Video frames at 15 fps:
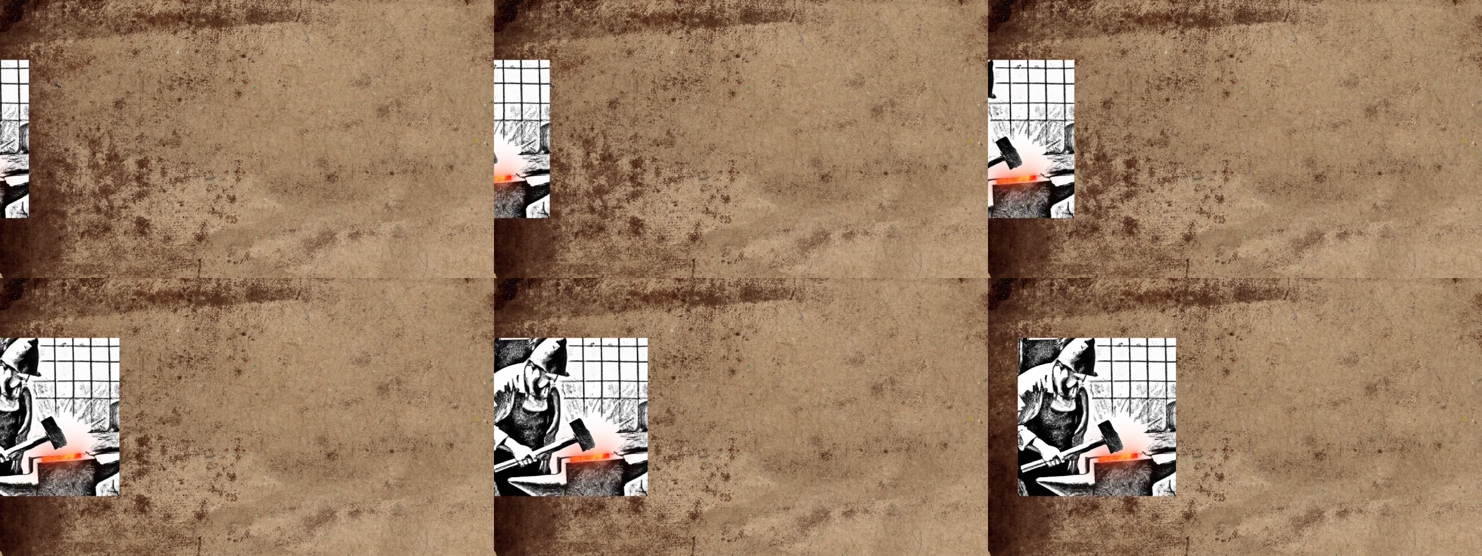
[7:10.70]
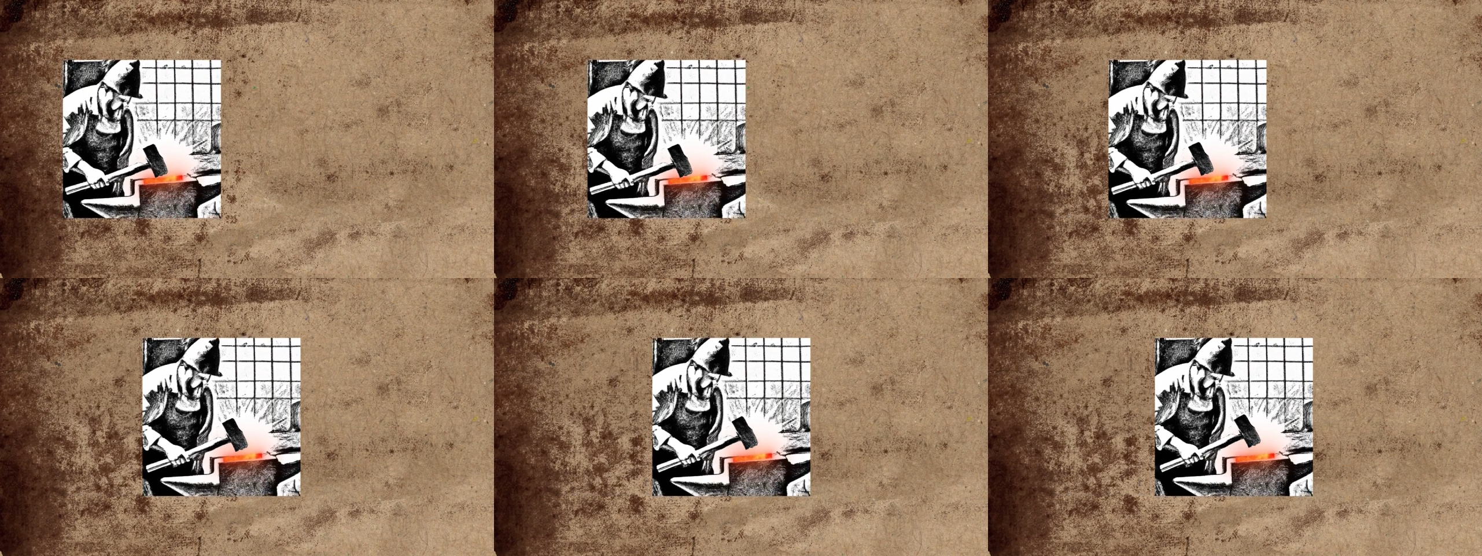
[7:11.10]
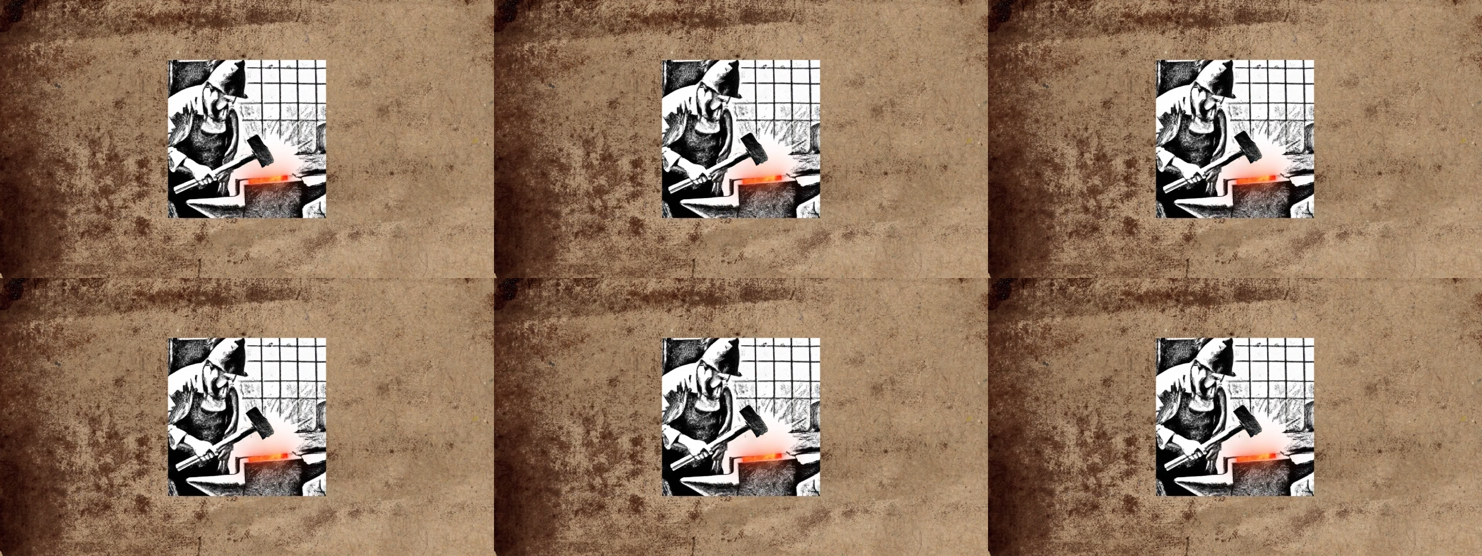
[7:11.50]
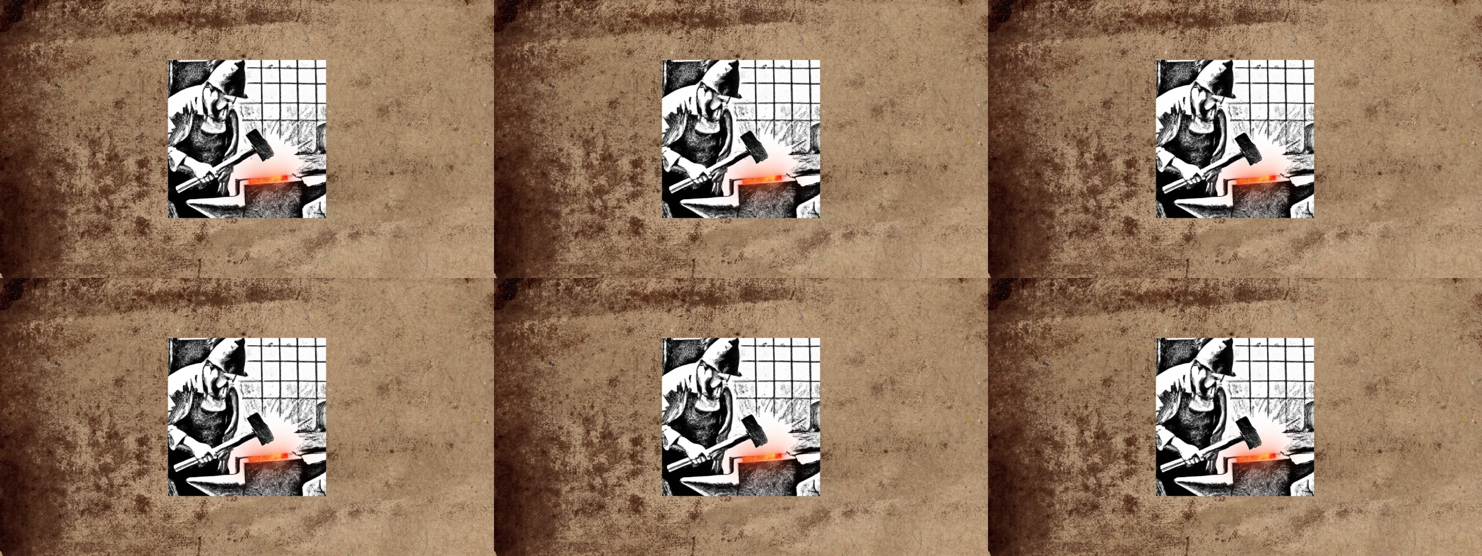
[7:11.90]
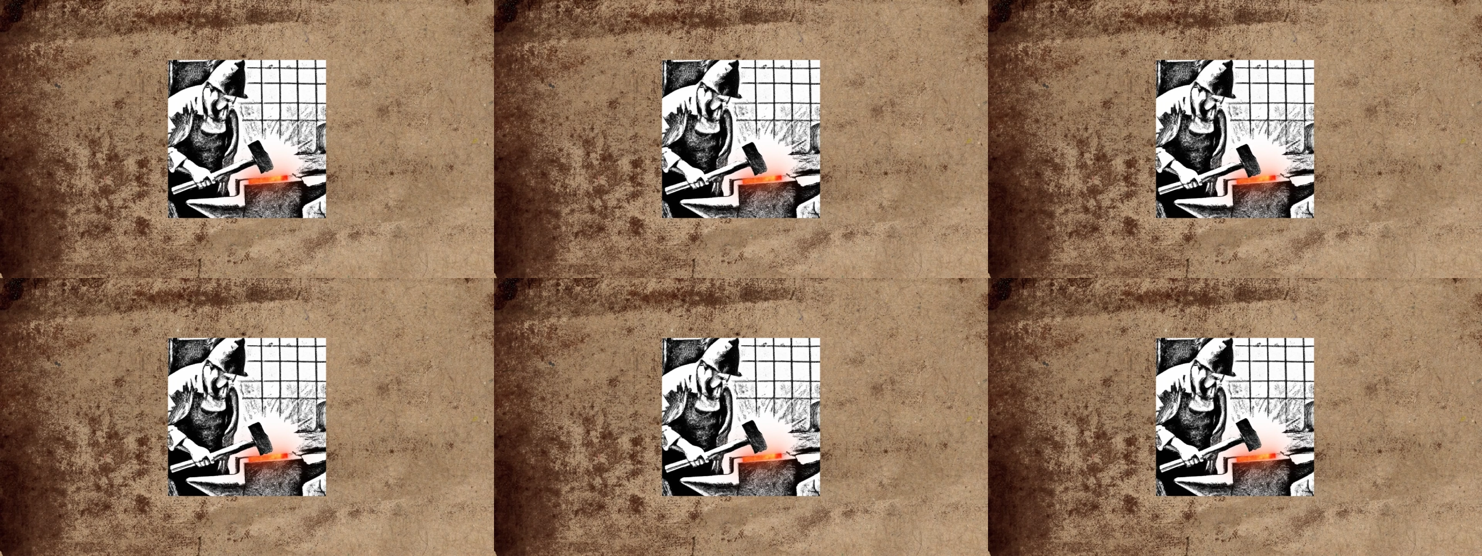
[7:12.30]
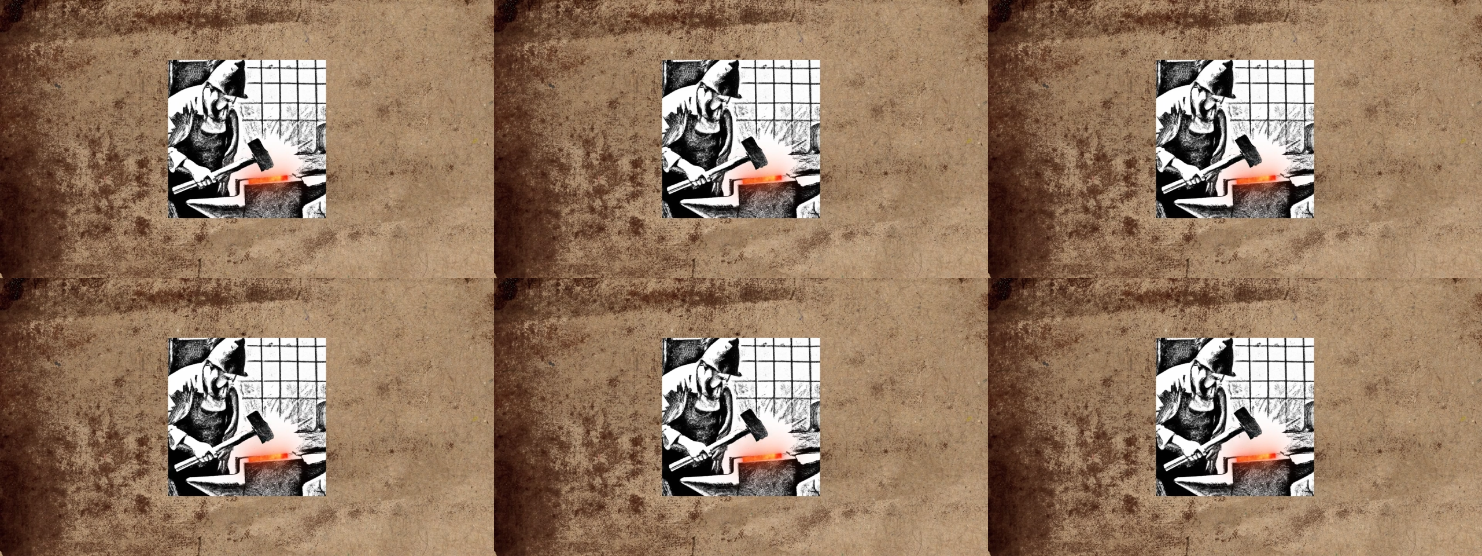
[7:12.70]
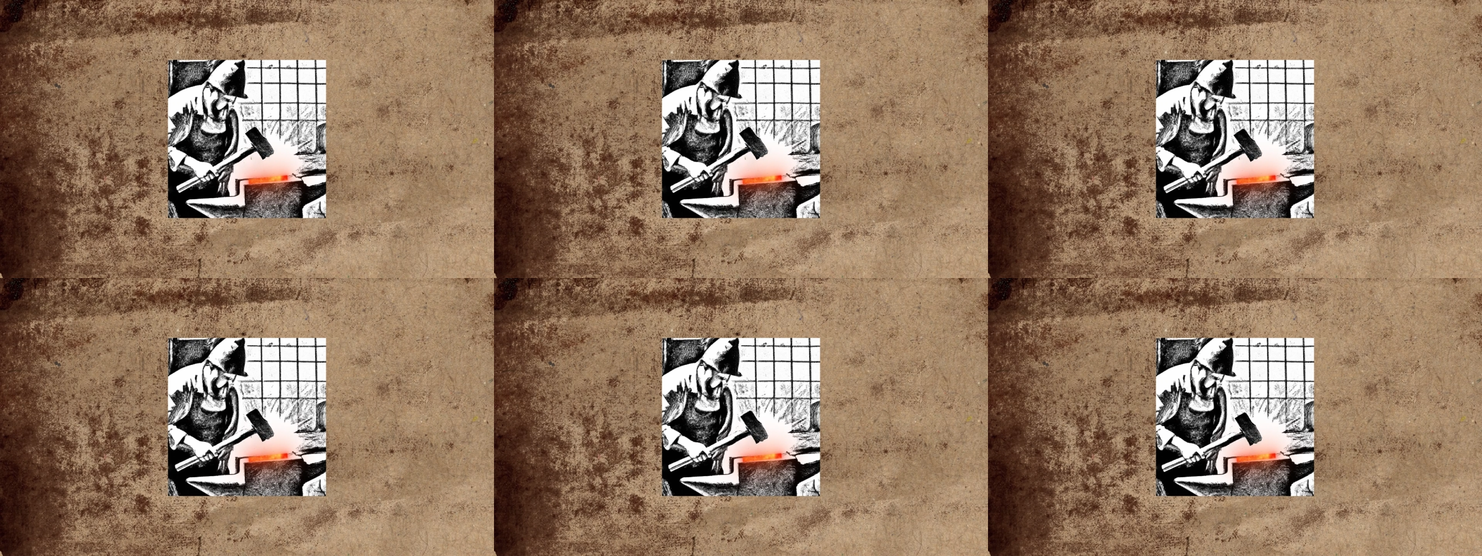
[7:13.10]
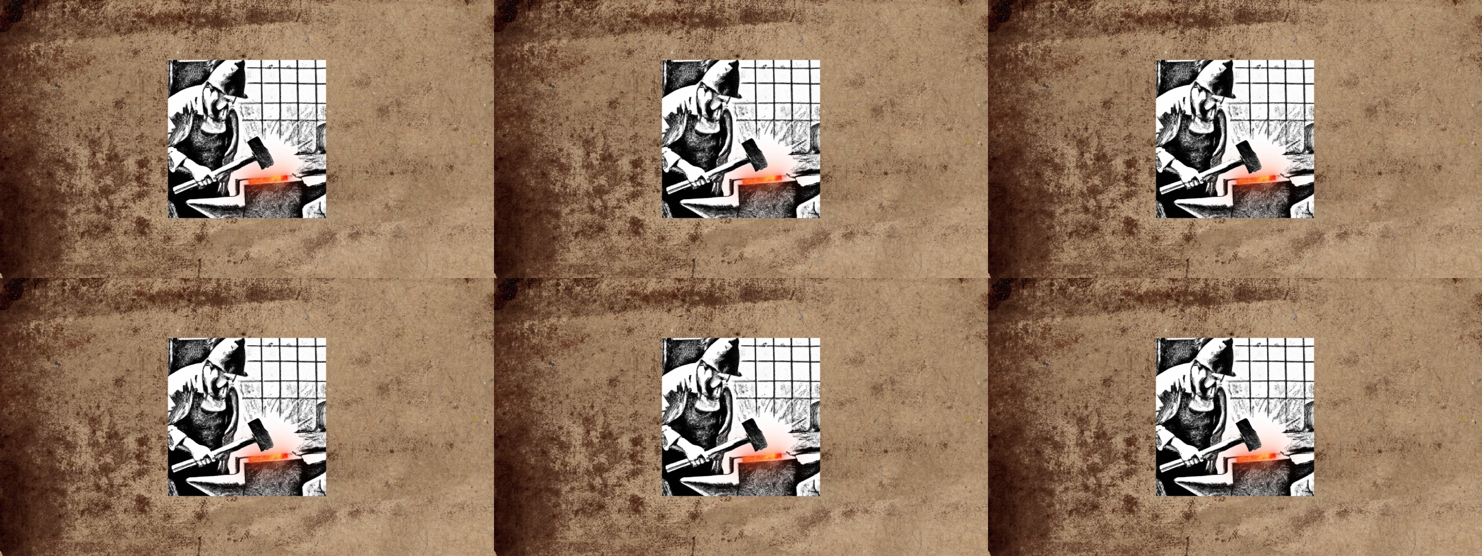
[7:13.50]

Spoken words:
Nobody's mouth can be seen.